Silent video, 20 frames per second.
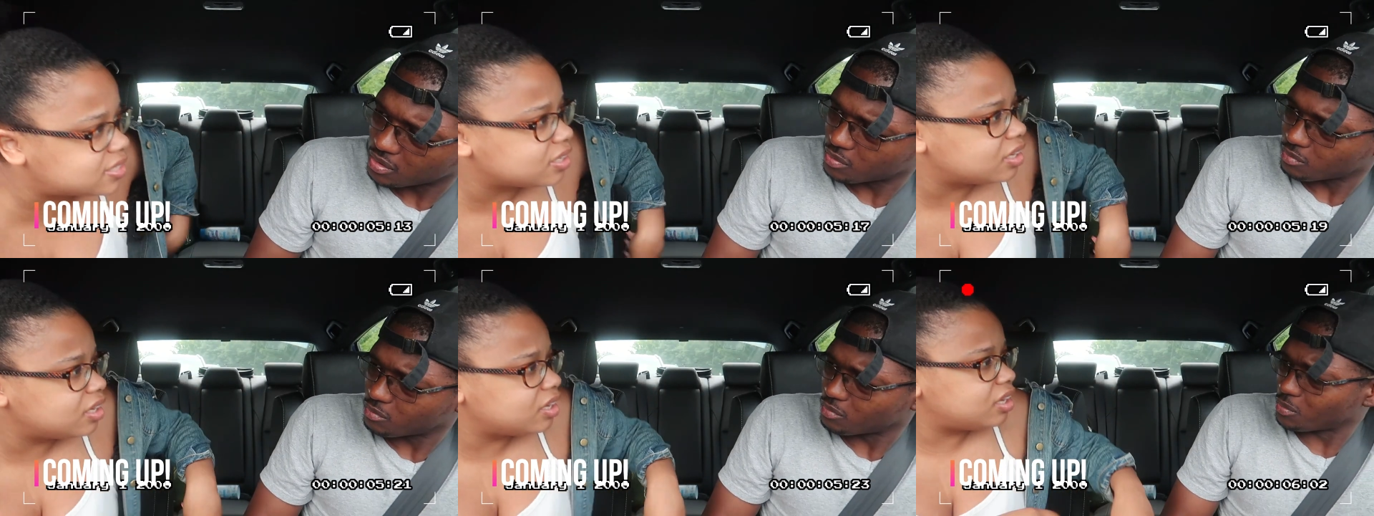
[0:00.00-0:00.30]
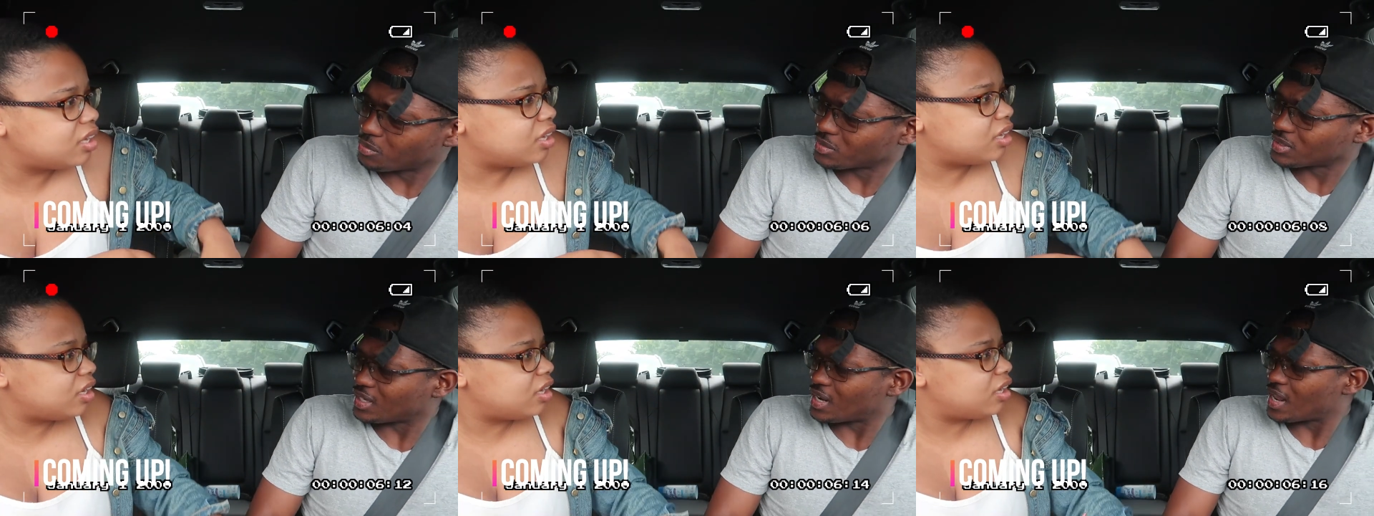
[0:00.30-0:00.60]
Speaker 1: What's
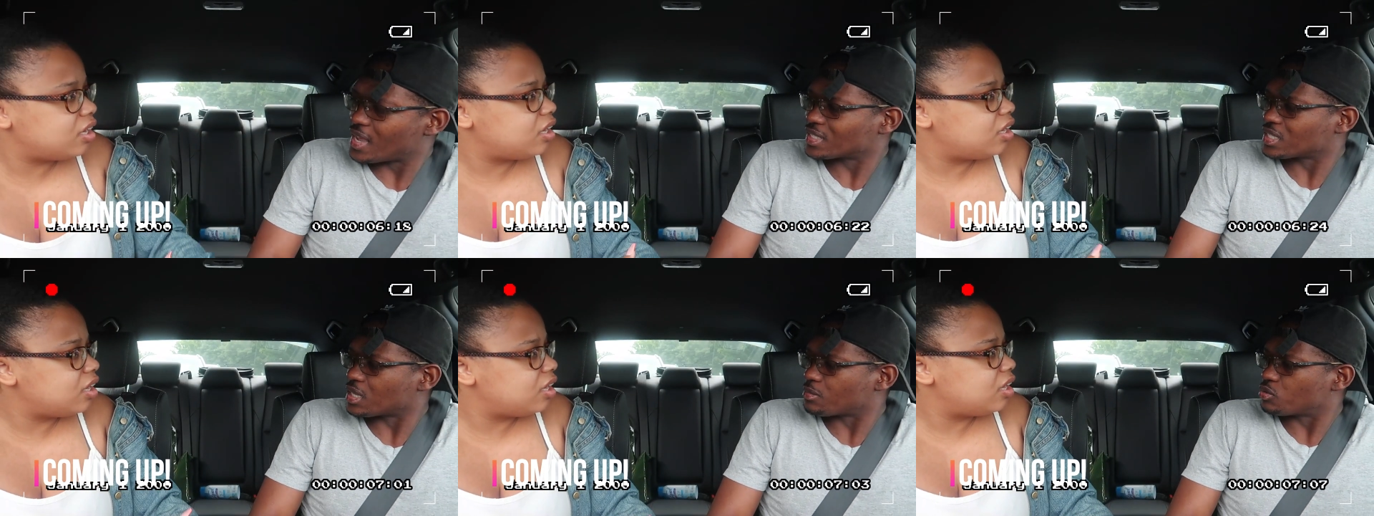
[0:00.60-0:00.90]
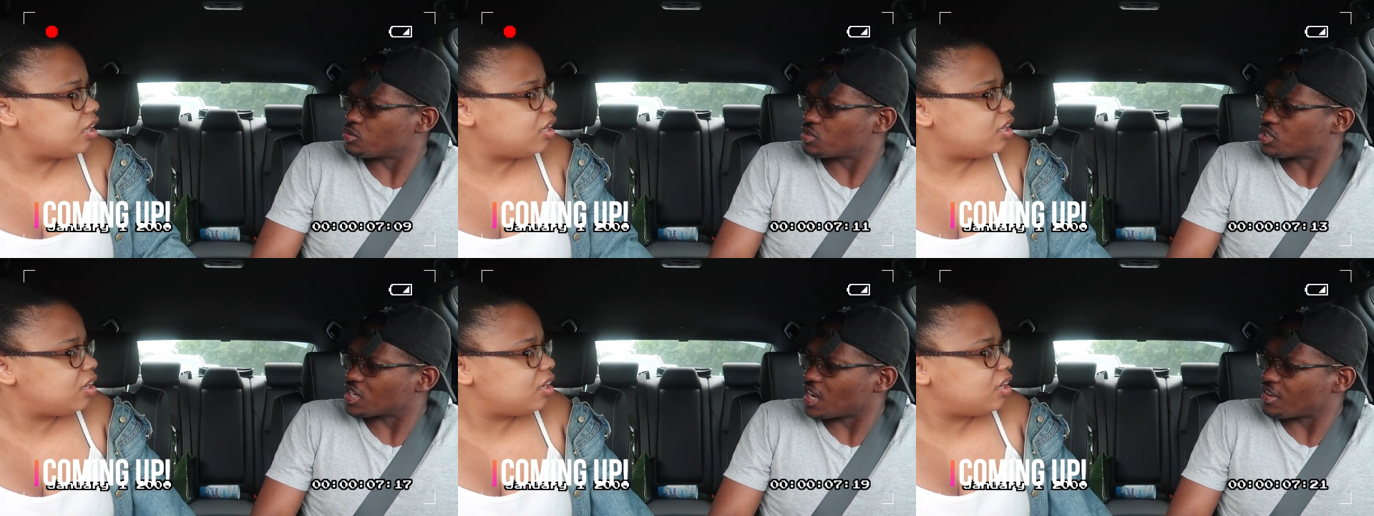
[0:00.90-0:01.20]
the last
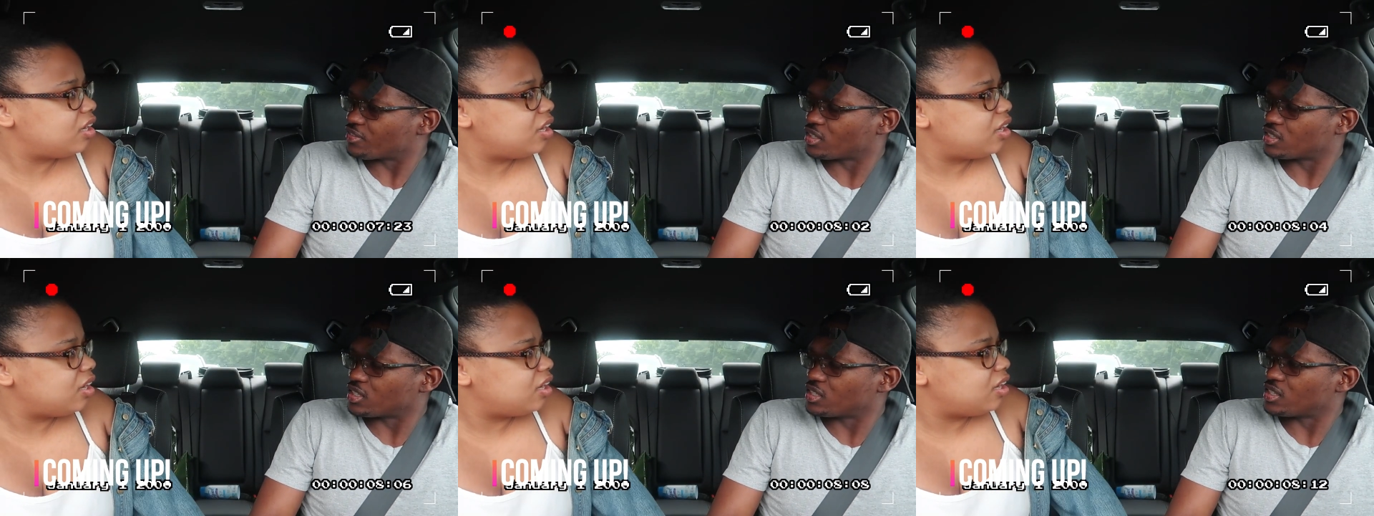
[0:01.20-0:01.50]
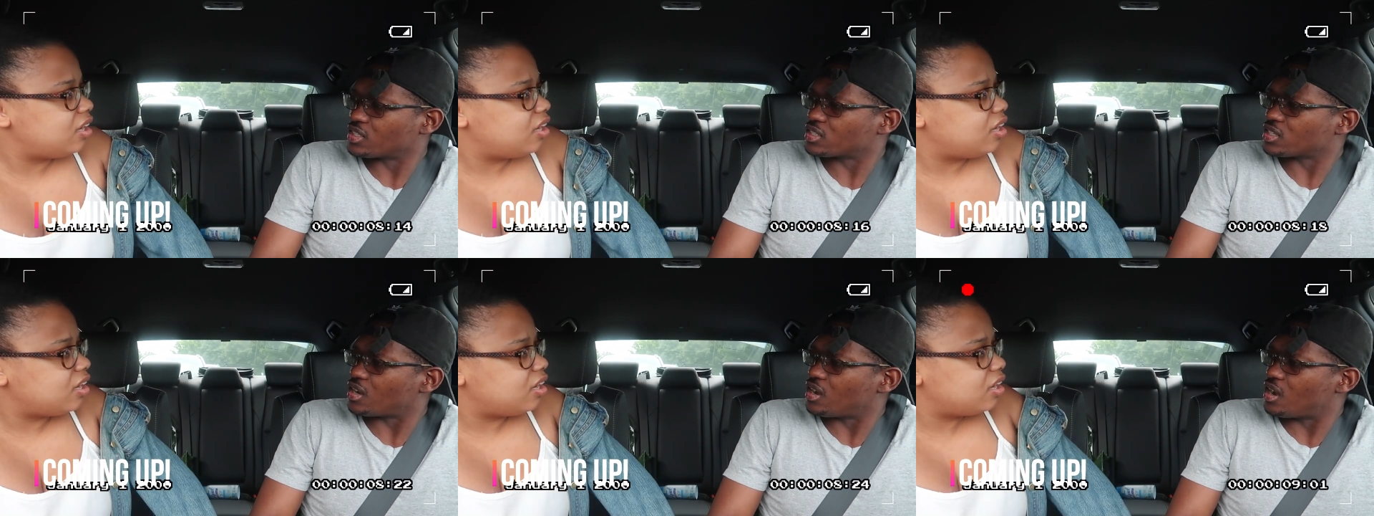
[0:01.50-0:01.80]
stuff you shaved
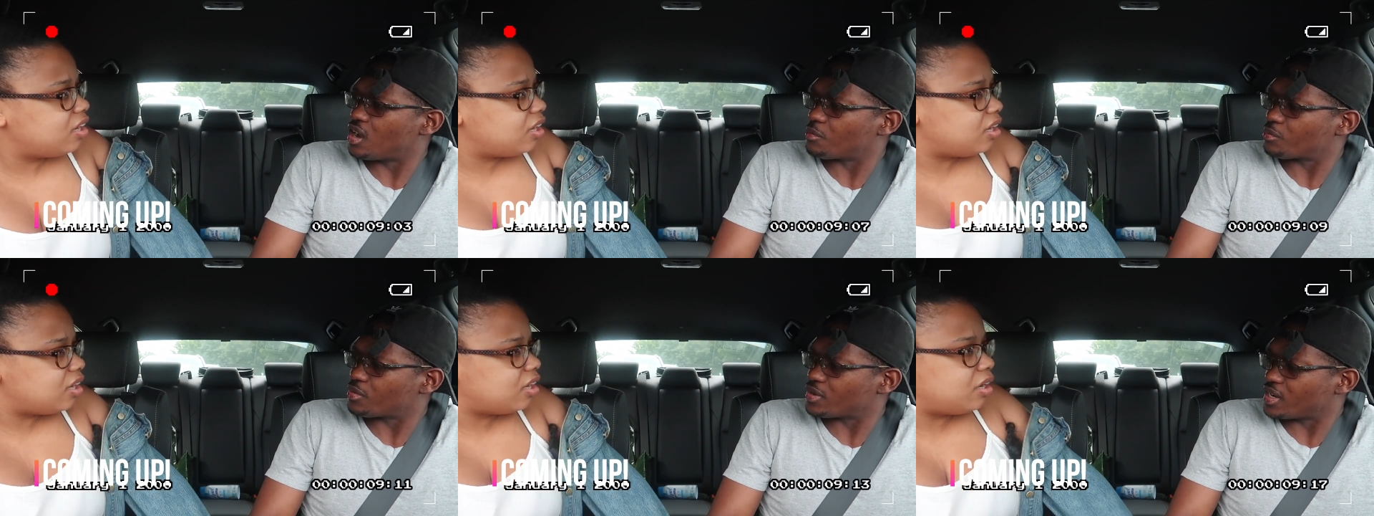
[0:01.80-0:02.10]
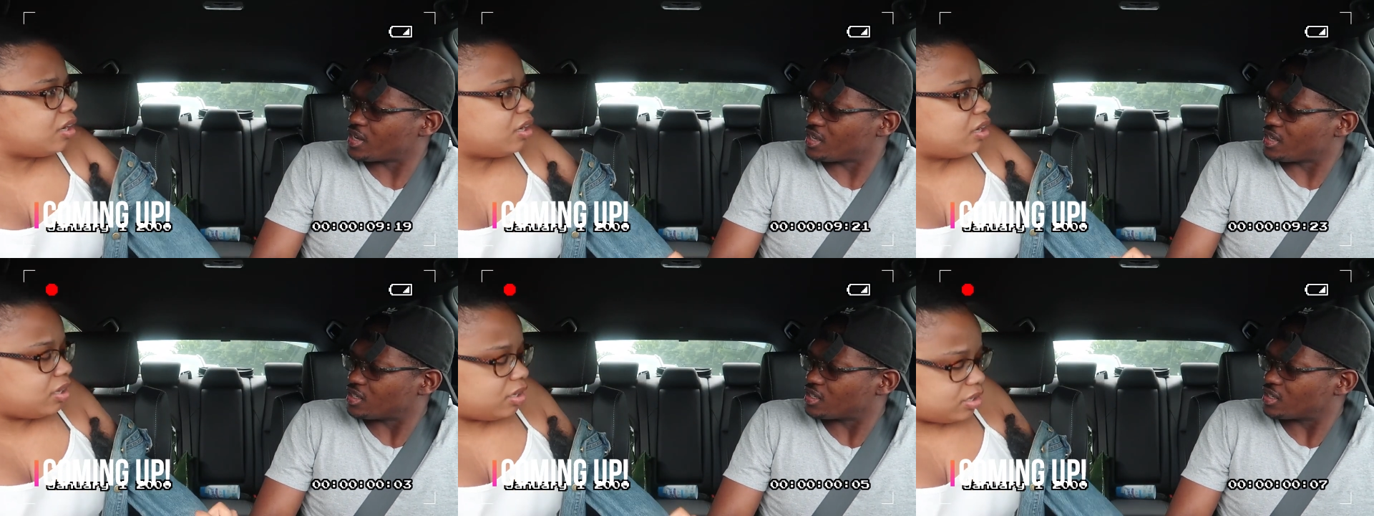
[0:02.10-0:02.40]
underneath your arm,
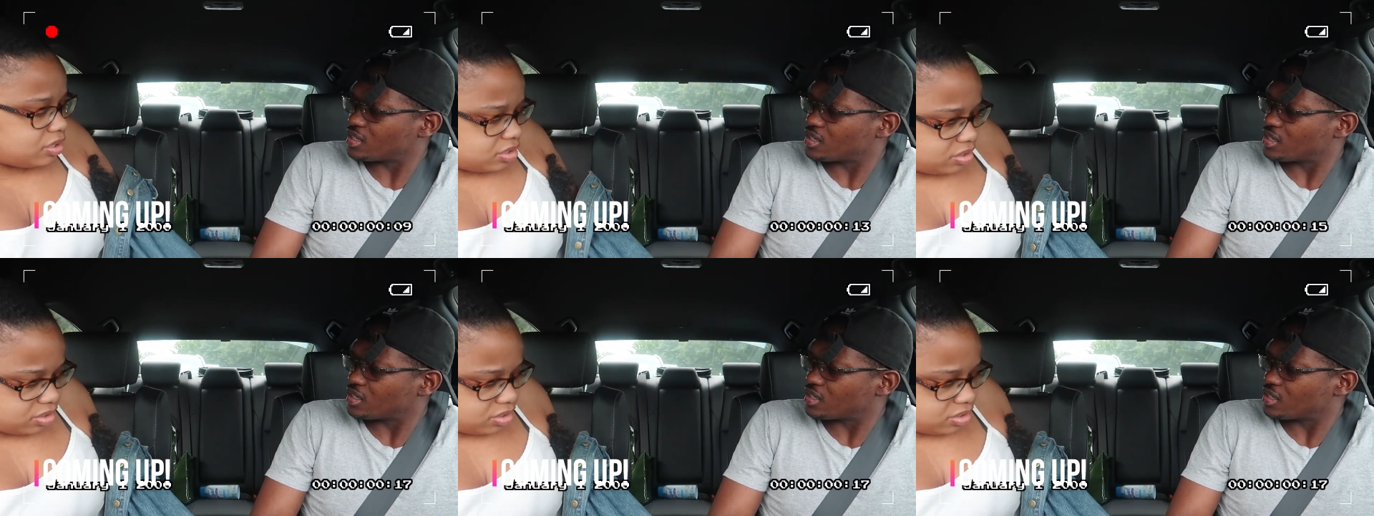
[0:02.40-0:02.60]
Britney?